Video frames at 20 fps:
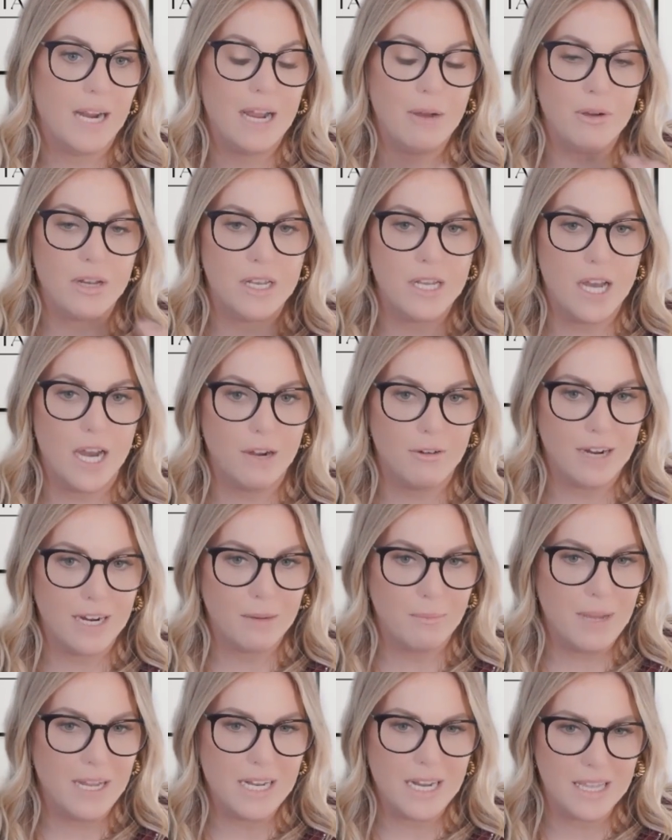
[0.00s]
I would not
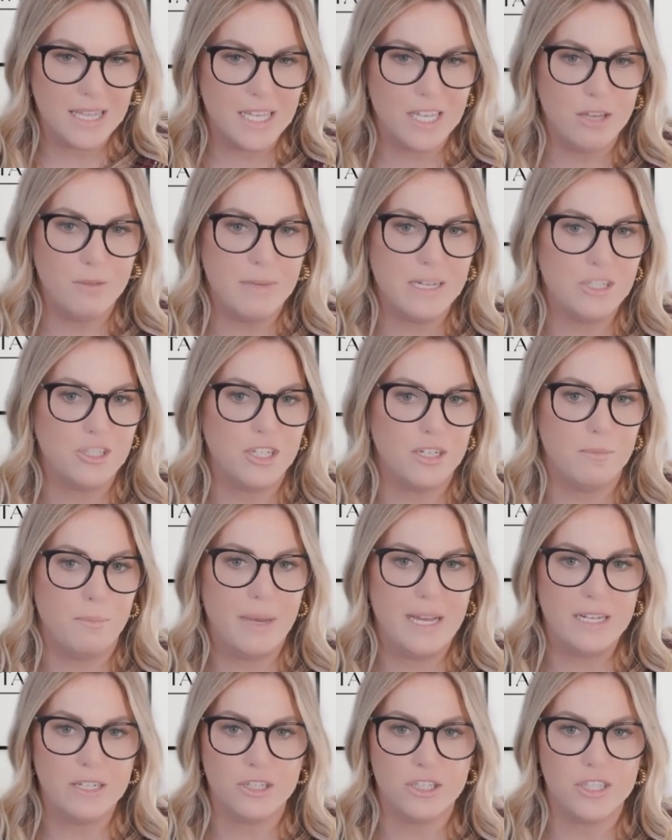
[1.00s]
recommend. I think you mentioned
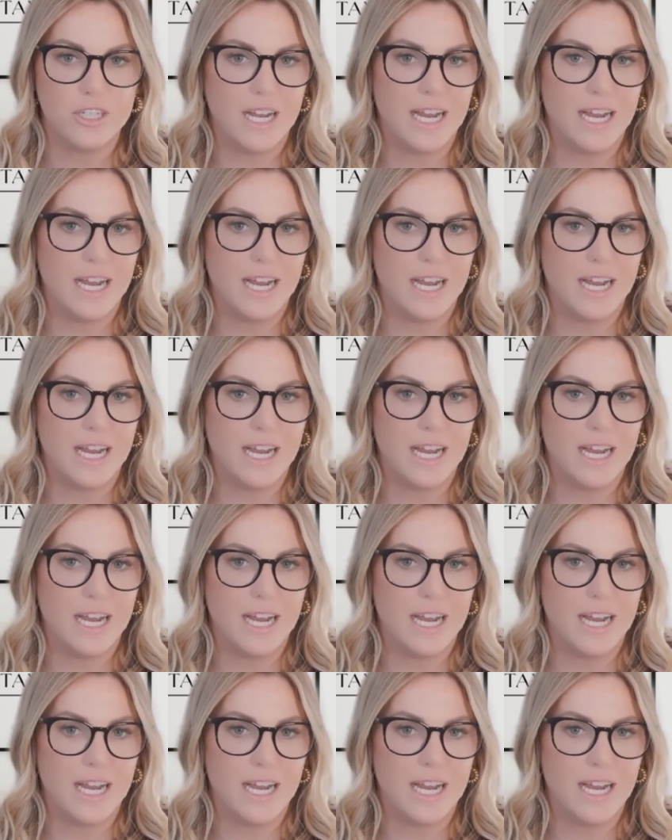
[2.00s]
Bench.